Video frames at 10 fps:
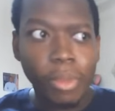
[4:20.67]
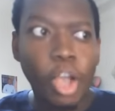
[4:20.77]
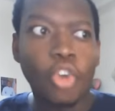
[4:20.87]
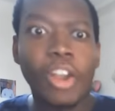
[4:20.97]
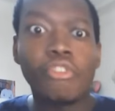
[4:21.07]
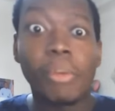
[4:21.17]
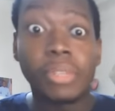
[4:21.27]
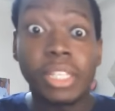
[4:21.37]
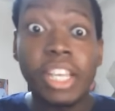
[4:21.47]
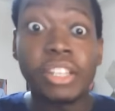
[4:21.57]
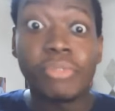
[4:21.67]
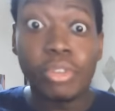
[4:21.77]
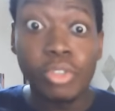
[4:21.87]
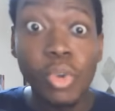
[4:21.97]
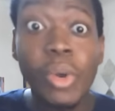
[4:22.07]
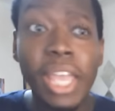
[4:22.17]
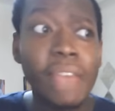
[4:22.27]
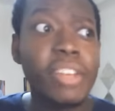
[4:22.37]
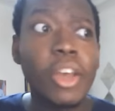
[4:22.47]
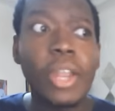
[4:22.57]
a great representation for the store,
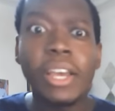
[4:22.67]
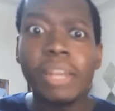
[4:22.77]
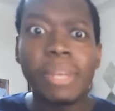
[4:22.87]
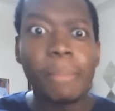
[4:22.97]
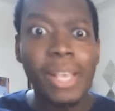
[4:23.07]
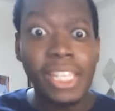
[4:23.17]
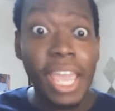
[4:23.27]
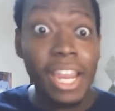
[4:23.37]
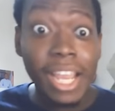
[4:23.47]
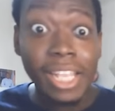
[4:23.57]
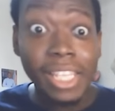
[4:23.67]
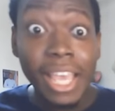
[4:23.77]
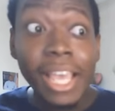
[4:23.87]
even though they could have been the best candidates,